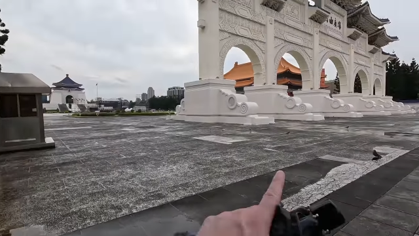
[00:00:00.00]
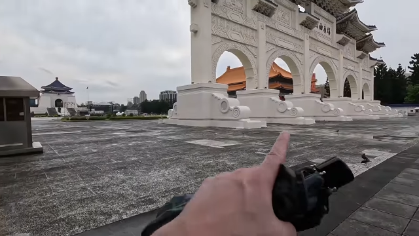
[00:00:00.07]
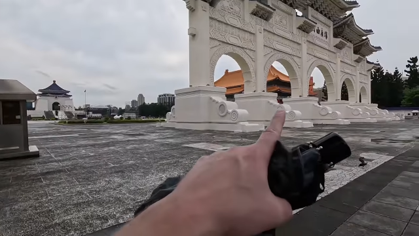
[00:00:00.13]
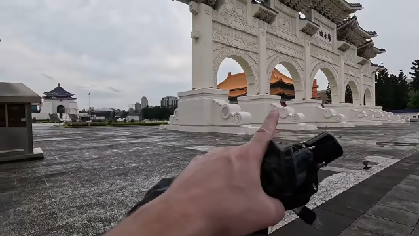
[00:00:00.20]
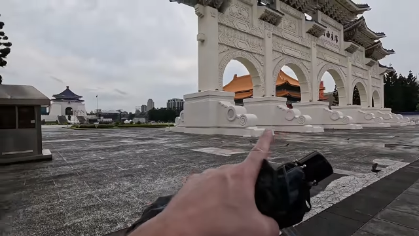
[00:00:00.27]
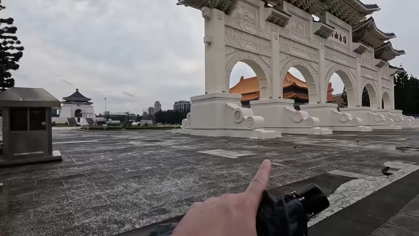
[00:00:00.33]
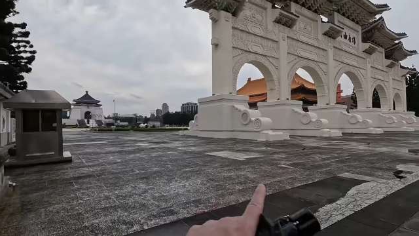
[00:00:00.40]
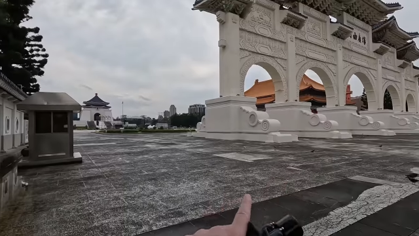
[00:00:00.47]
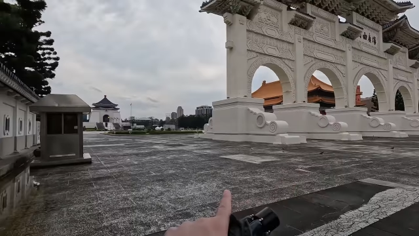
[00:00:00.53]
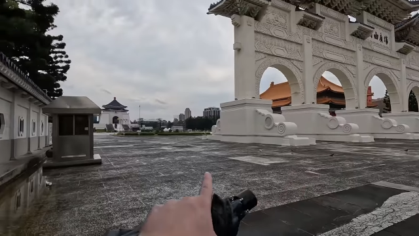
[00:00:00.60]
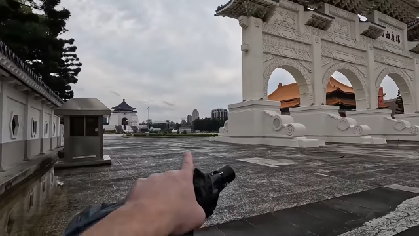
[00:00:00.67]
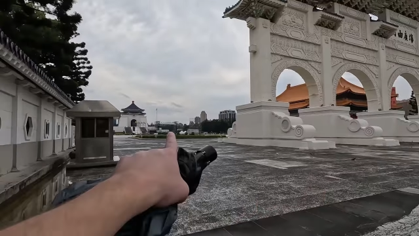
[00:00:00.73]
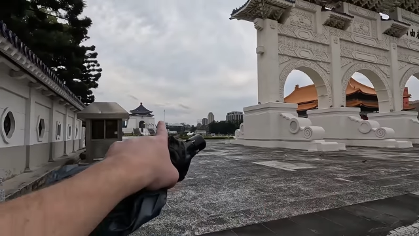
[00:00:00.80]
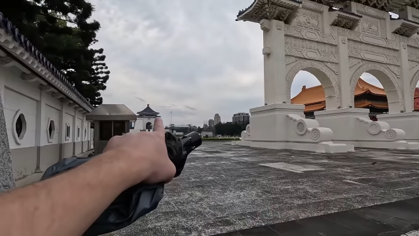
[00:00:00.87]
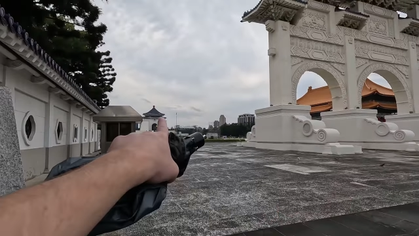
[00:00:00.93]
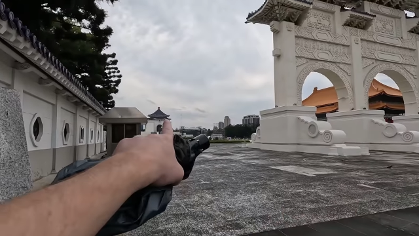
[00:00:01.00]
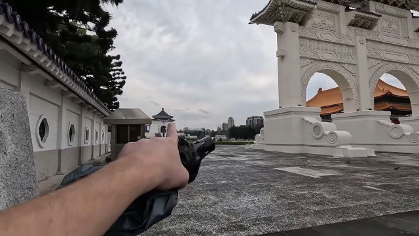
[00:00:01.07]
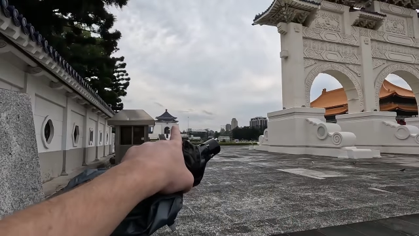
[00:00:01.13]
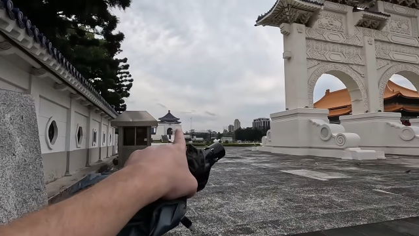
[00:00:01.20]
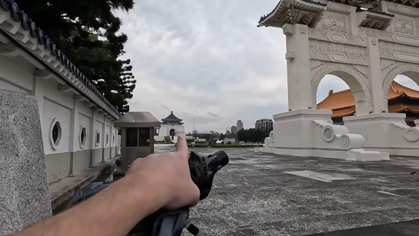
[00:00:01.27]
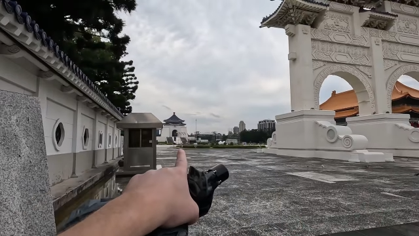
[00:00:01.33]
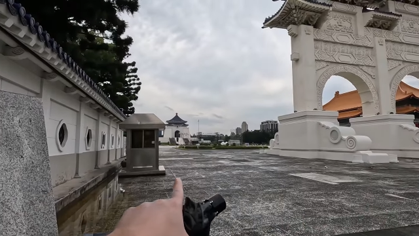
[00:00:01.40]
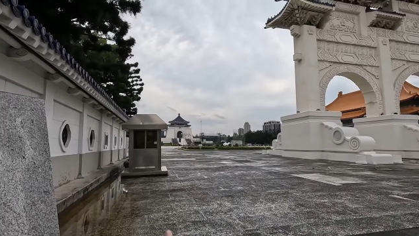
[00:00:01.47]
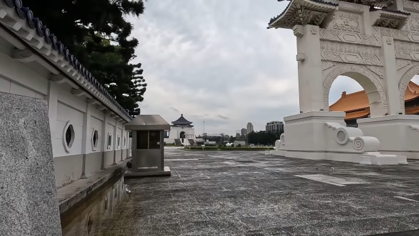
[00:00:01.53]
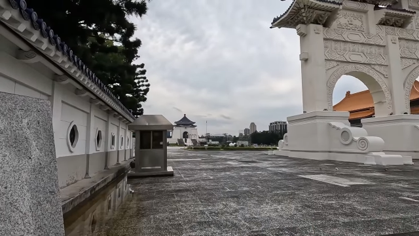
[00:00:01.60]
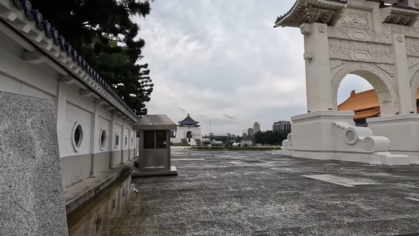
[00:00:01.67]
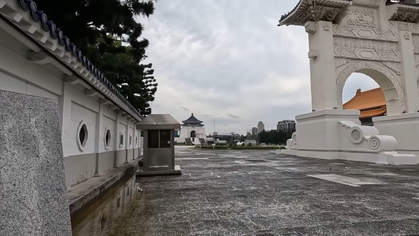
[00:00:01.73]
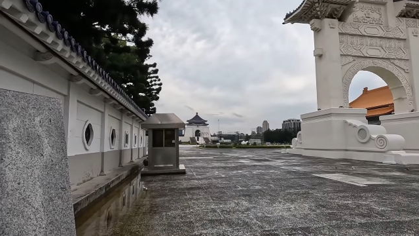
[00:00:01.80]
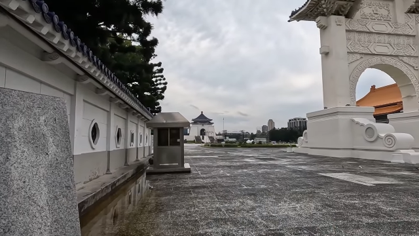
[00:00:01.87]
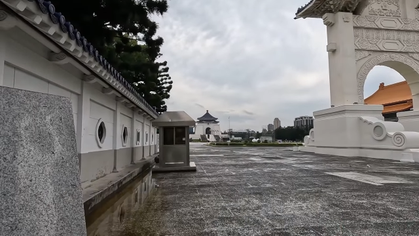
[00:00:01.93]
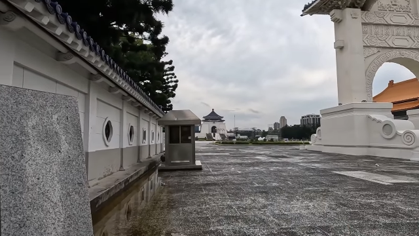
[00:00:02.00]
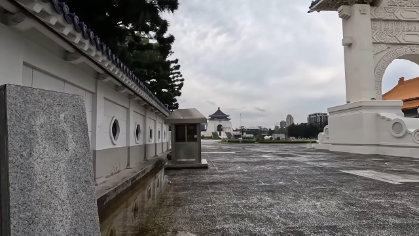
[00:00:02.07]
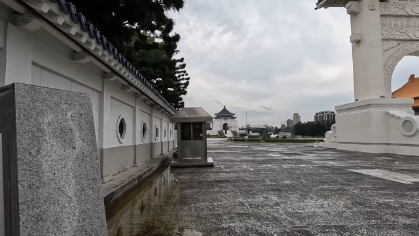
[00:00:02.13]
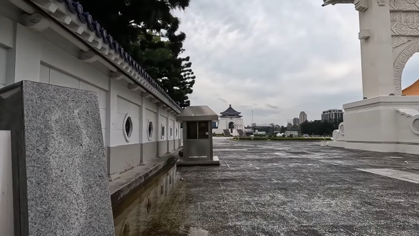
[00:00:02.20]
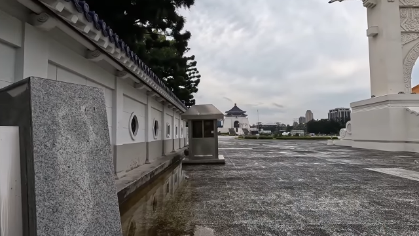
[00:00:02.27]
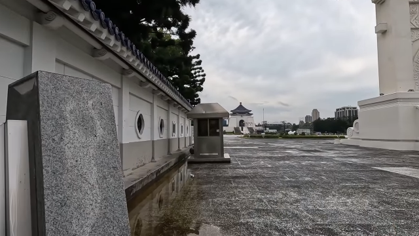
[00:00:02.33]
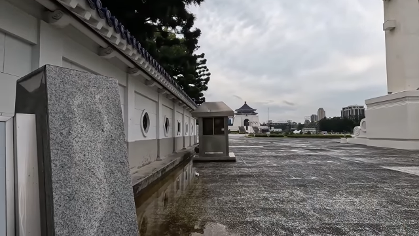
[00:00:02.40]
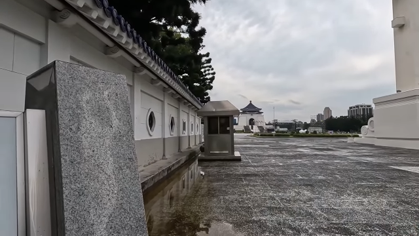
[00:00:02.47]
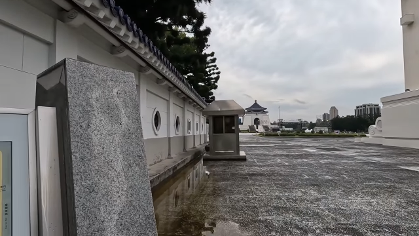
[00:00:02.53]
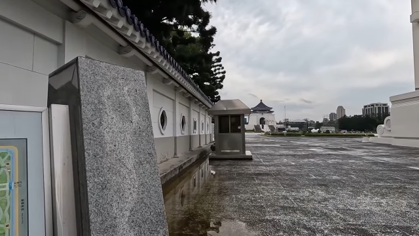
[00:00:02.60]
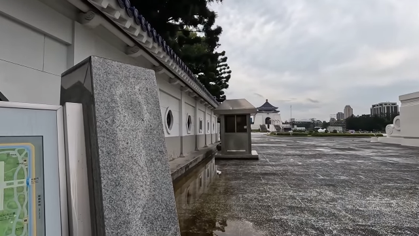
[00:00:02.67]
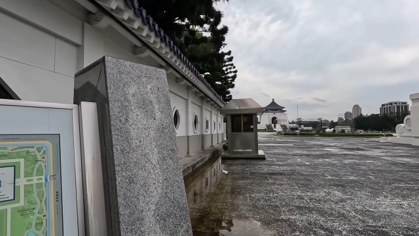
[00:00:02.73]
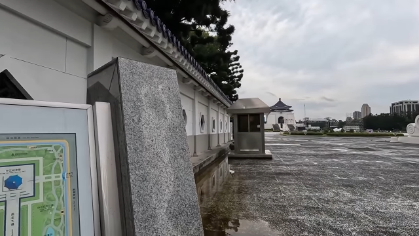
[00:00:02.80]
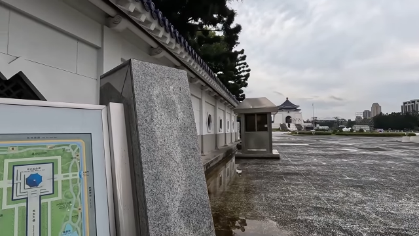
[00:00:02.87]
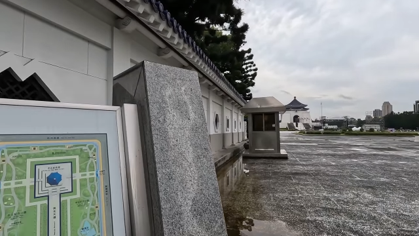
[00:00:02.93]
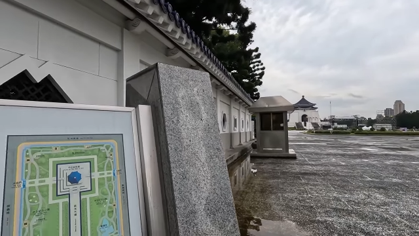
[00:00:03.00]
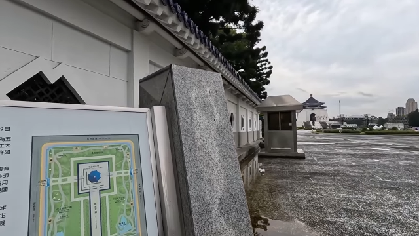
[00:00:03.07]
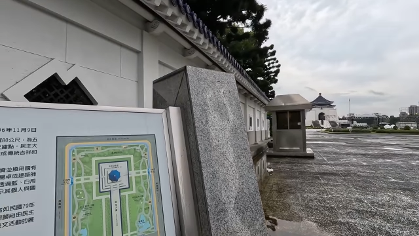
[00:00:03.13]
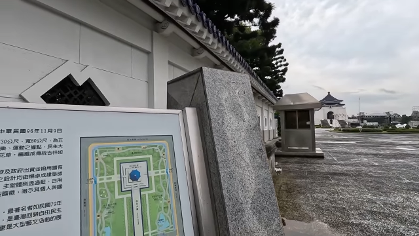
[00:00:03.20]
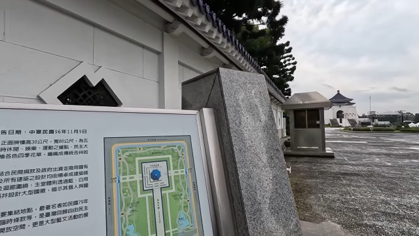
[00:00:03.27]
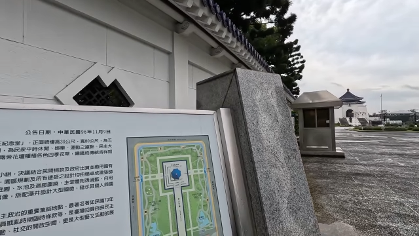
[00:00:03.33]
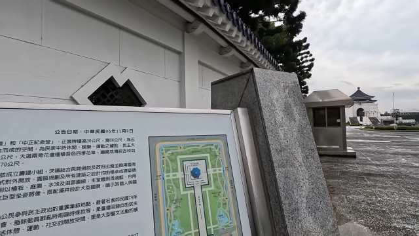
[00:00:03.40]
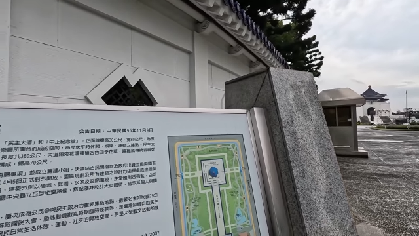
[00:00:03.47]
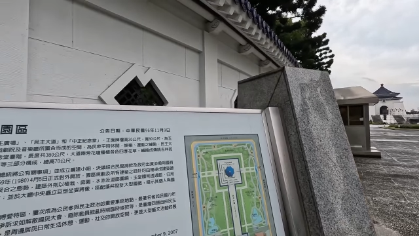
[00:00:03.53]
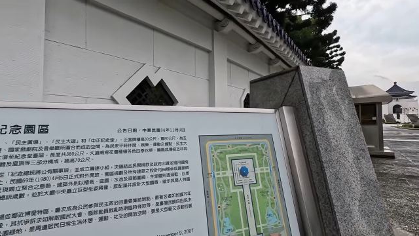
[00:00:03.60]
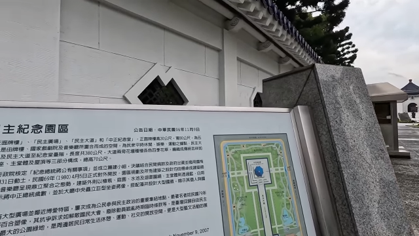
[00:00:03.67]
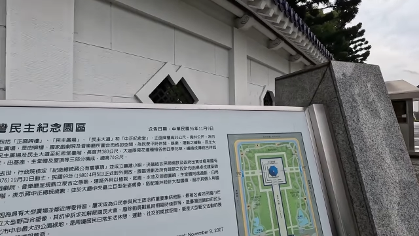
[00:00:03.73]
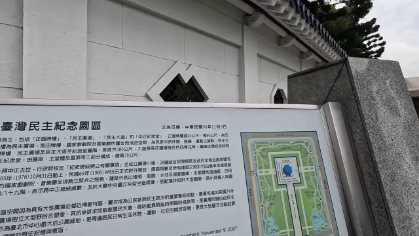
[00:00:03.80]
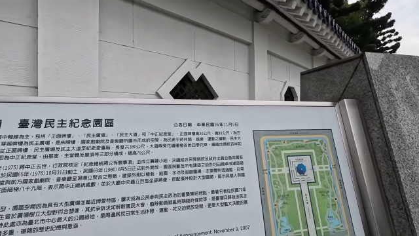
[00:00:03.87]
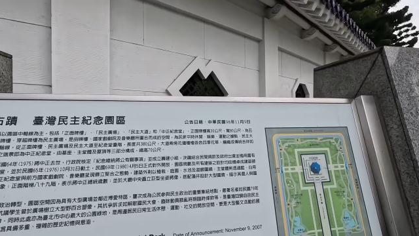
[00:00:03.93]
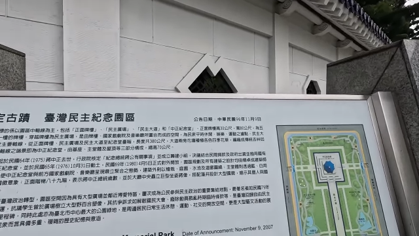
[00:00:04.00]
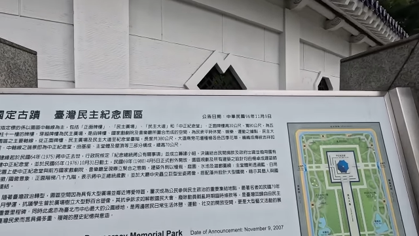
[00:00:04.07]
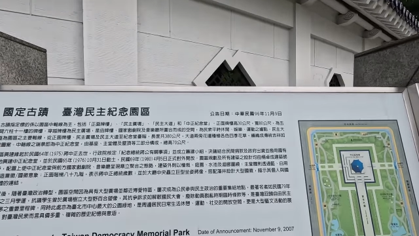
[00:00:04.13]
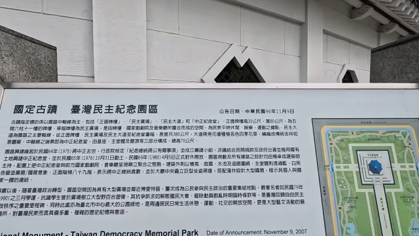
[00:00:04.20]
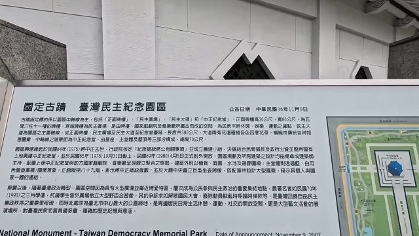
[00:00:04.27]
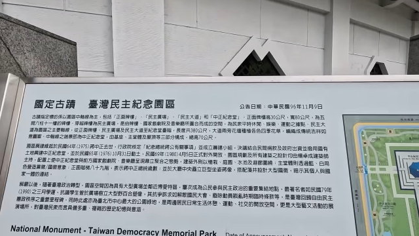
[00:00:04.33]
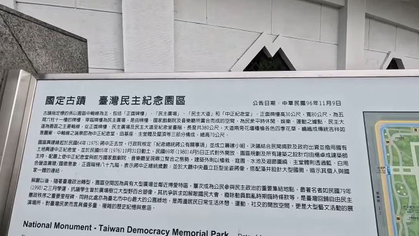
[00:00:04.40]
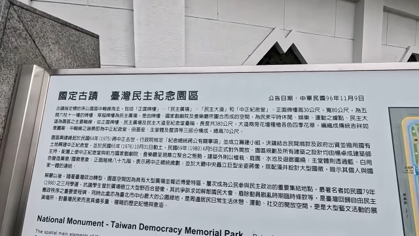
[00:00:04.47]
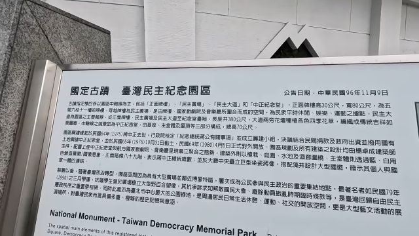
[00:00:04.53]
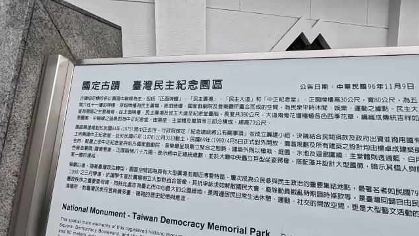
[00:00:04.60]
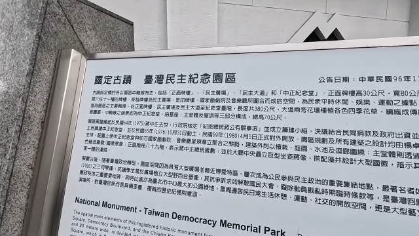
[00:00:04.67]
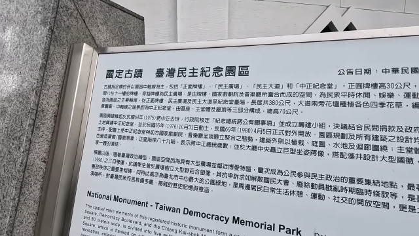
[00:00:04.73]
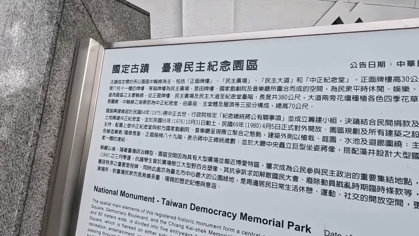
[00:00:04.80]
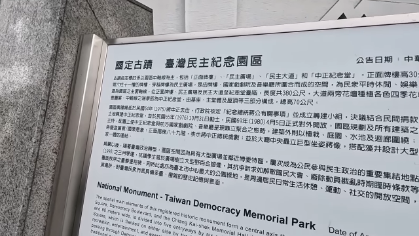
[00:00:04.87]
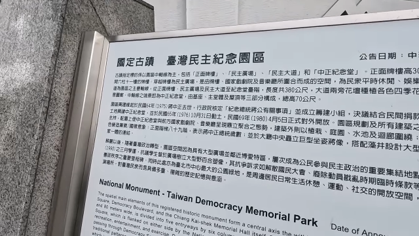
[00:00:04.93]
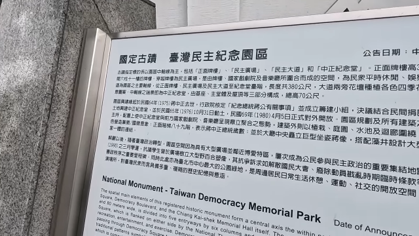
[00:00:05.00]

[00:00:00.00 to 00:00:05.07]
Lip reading: Nobody's mouth can be seen.